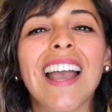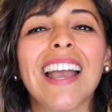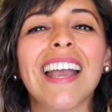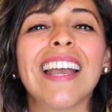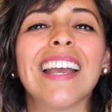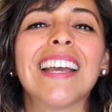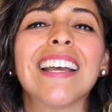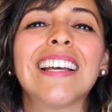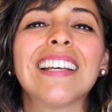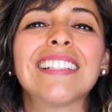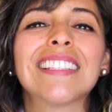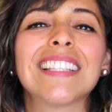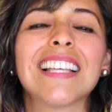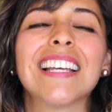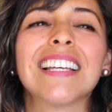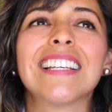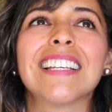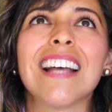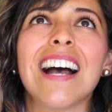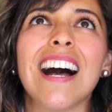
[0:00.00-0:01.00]
is
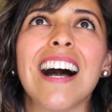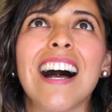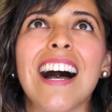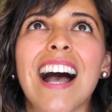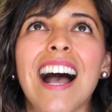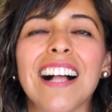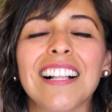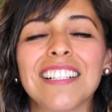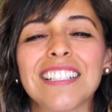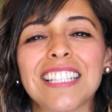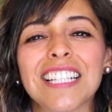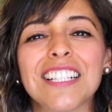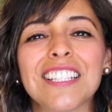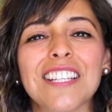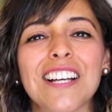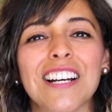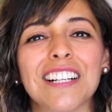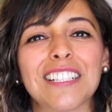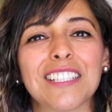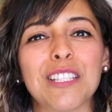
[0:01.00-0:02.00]
Alison
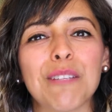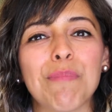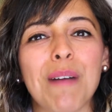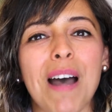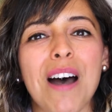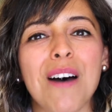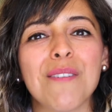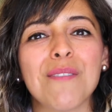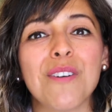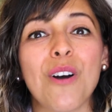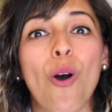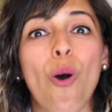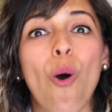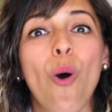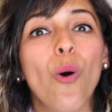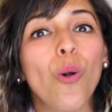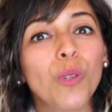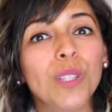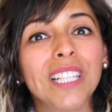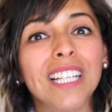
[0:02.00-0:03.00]
talks about
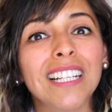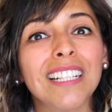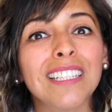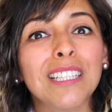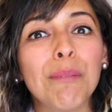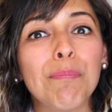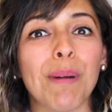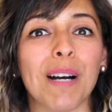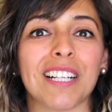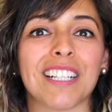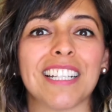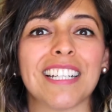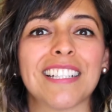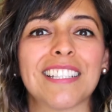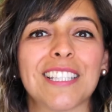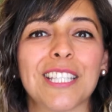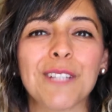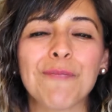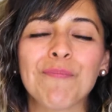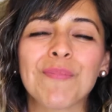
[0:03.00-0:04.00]
holding the
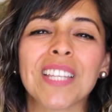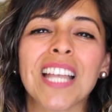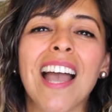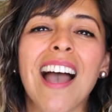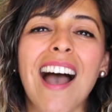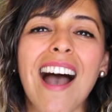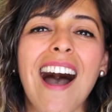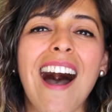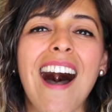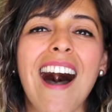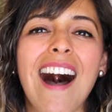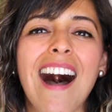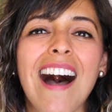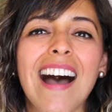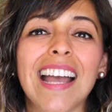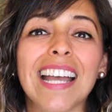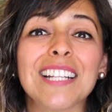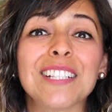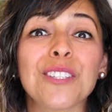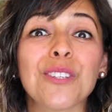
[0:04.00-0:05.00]
bucket.
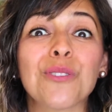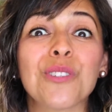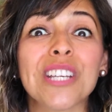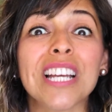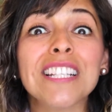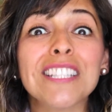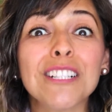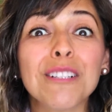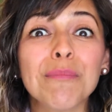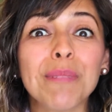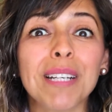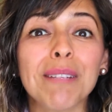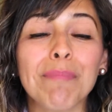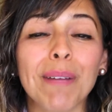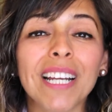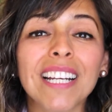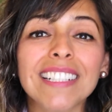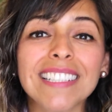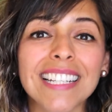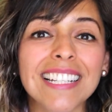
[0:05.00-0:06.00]
And so gentlemen,
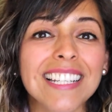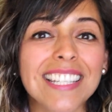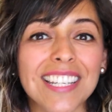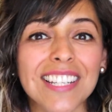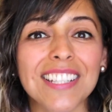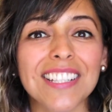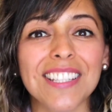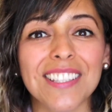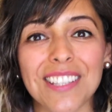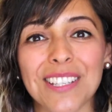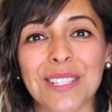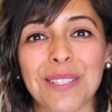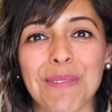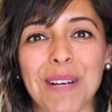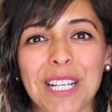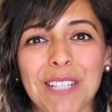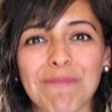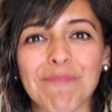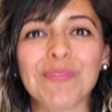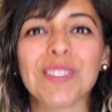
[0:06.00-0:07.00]
pay attention to this
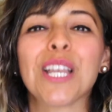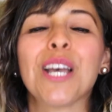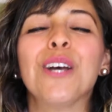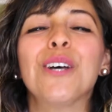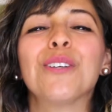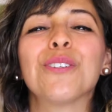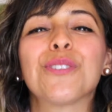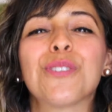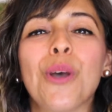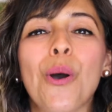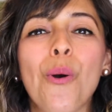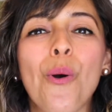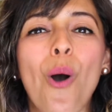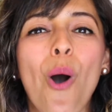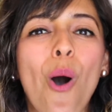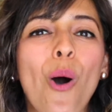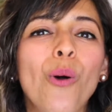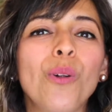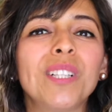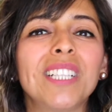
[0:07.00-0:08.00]
one. So
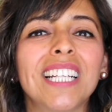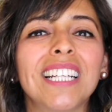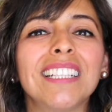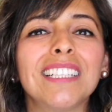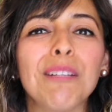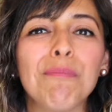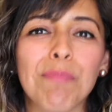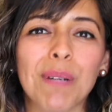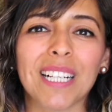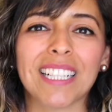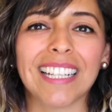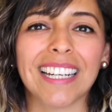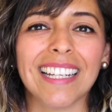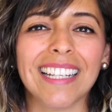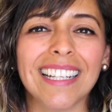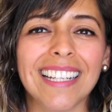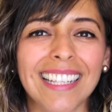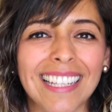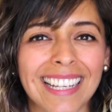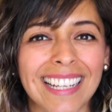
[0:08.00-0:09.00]
holding the bucket,
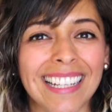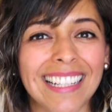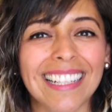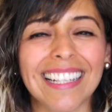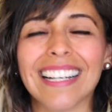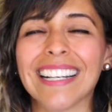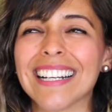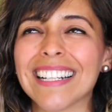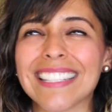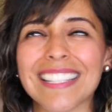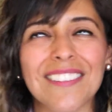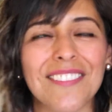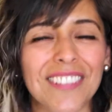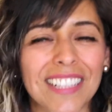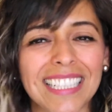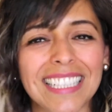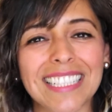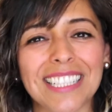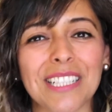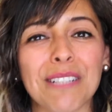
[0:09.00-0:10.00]
it's a
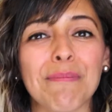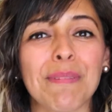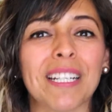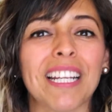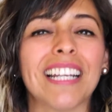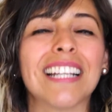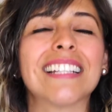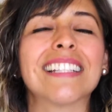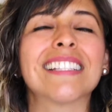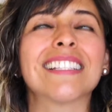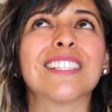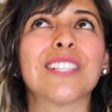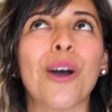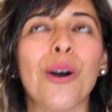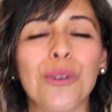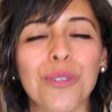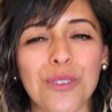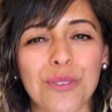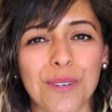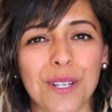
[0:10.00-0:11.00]
funny term, but it's
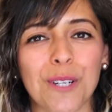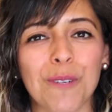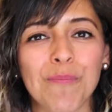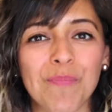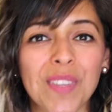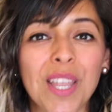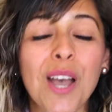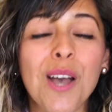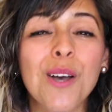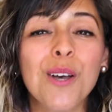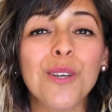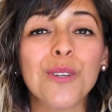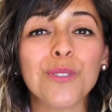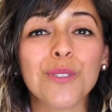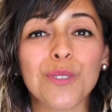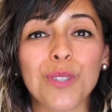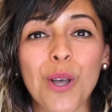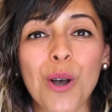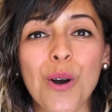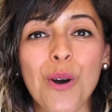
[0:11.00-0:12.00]
so true.
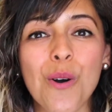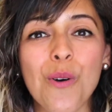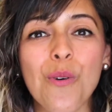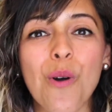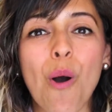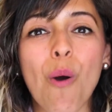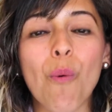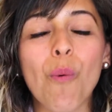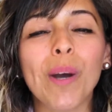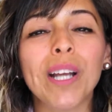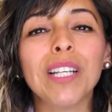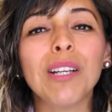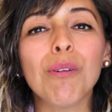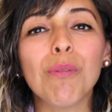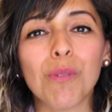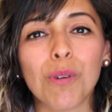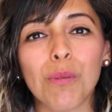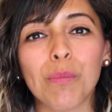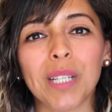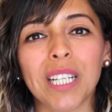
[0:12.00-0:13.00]
So when a
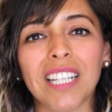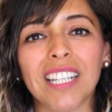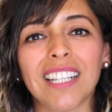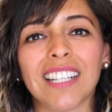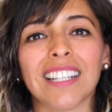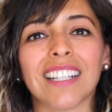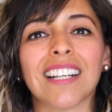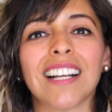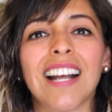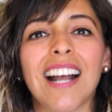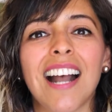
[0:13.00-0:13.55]
woman,